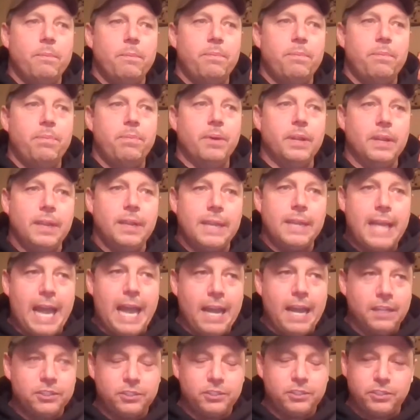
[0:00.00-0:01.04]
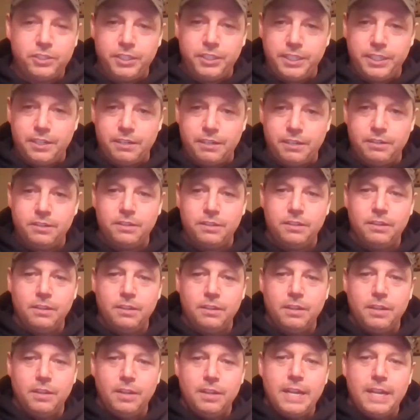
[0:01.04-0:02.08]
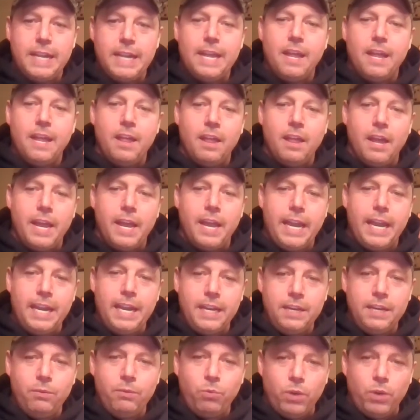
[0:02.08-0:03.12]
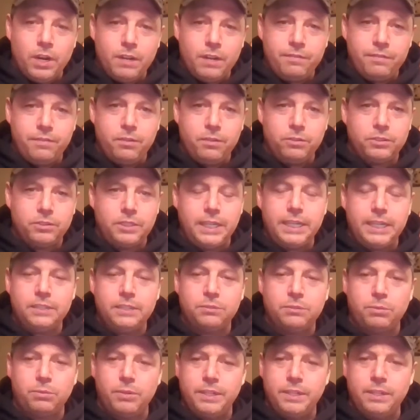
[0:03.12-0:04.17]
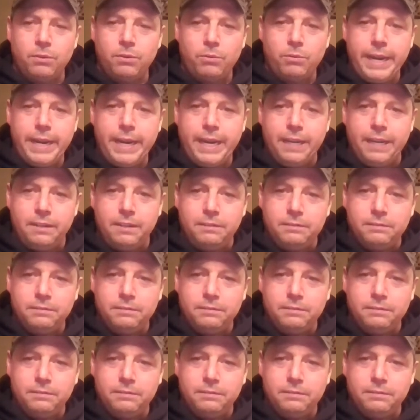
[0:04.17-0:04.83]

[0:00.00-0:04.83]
But last year, 81 of those days were in the rain.